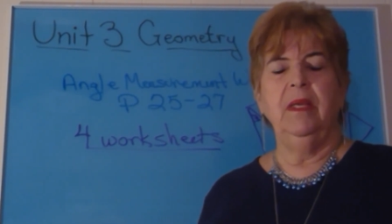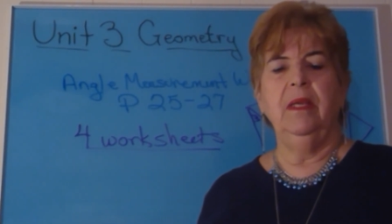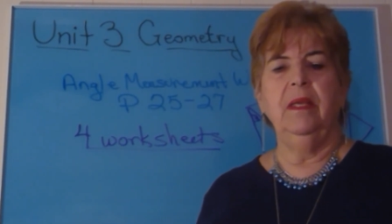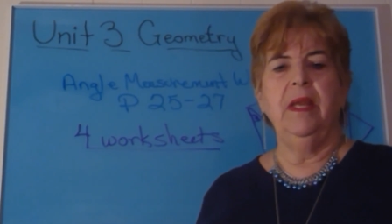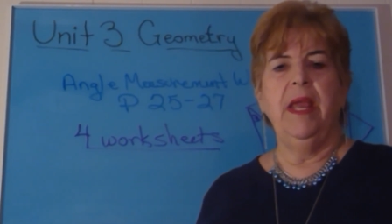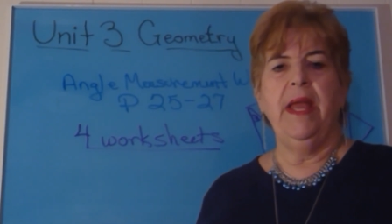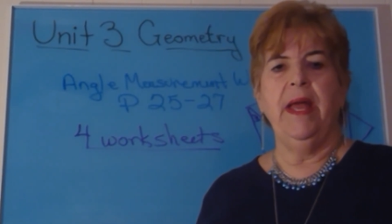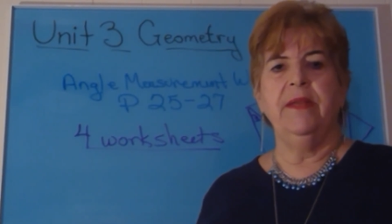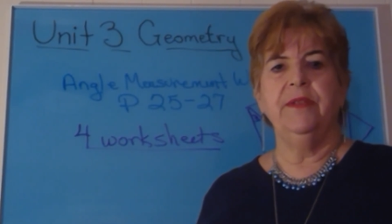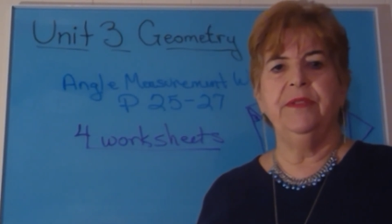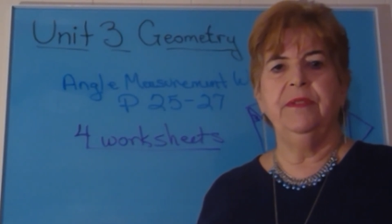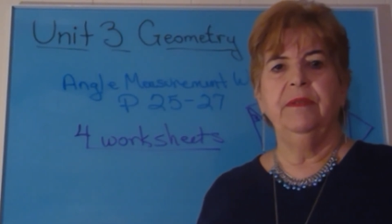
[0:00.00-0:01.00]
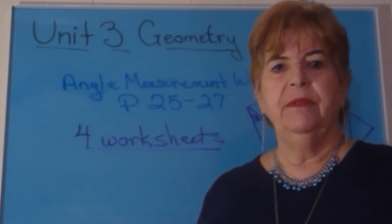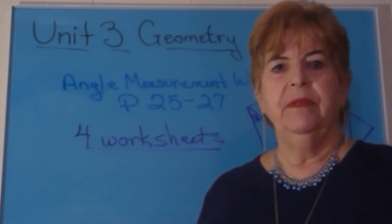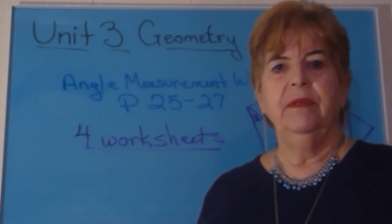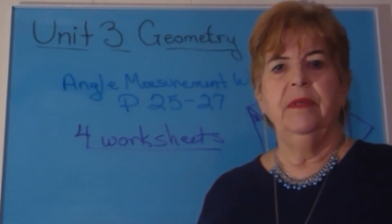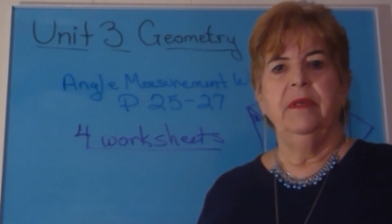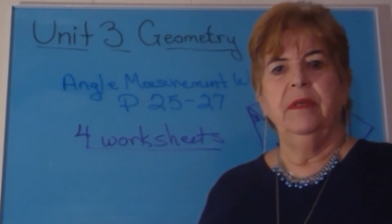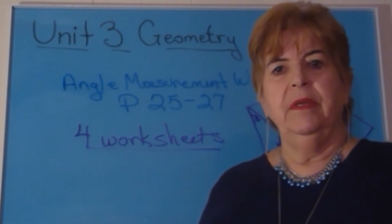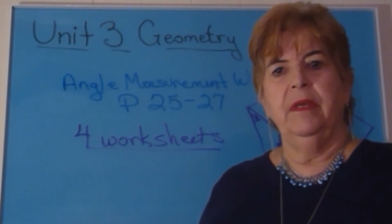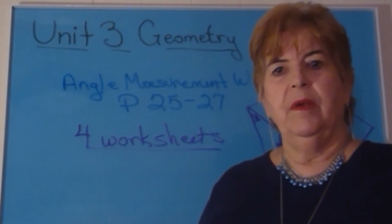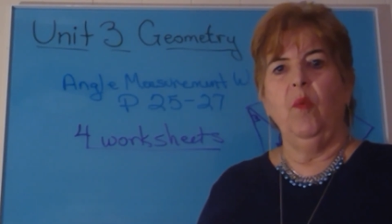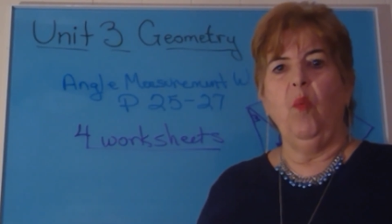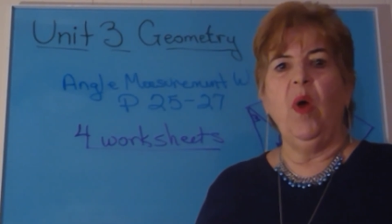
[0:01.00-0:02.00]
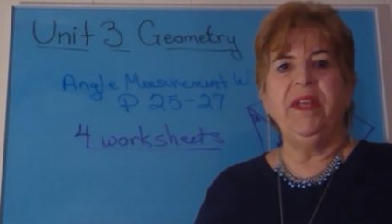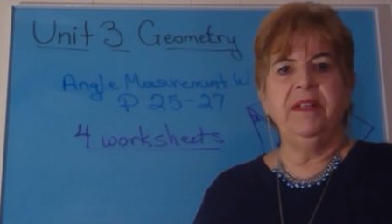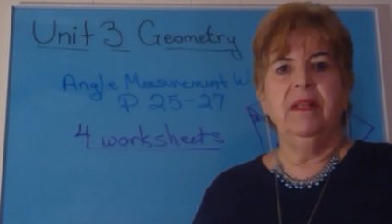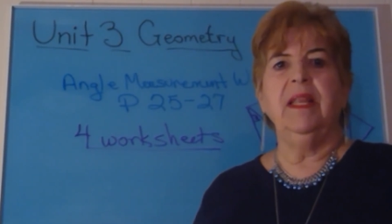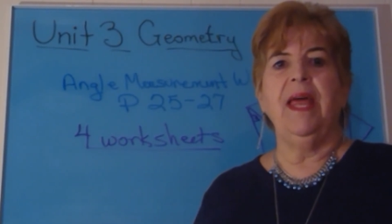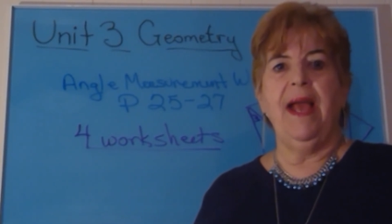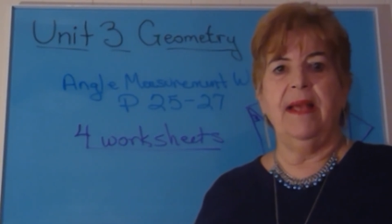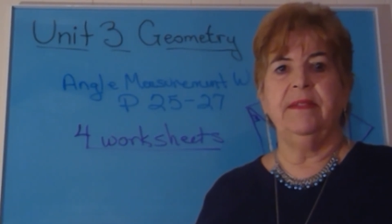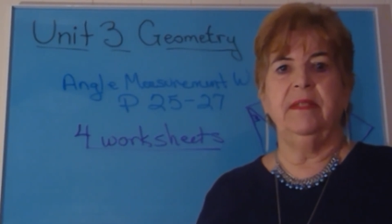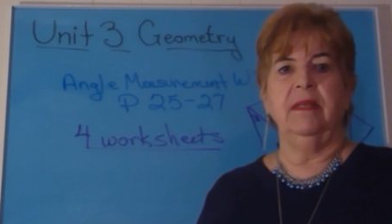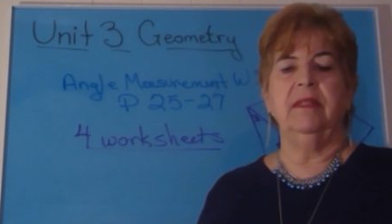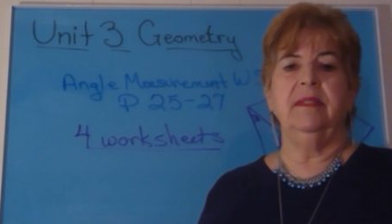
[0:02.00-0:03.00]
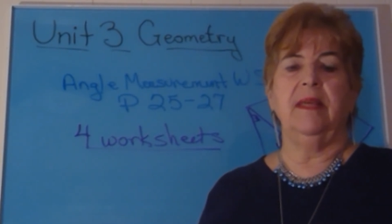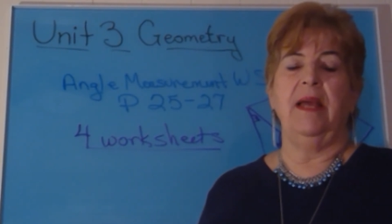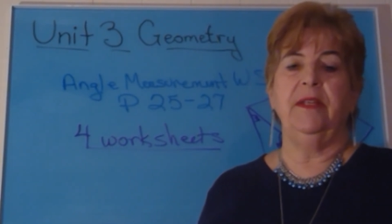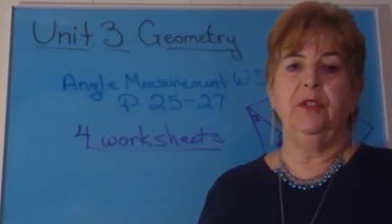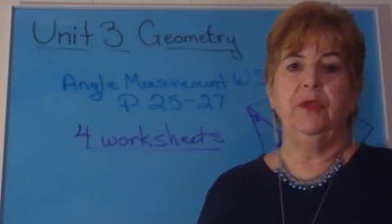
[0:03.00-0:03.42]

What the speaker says: it has one class assigned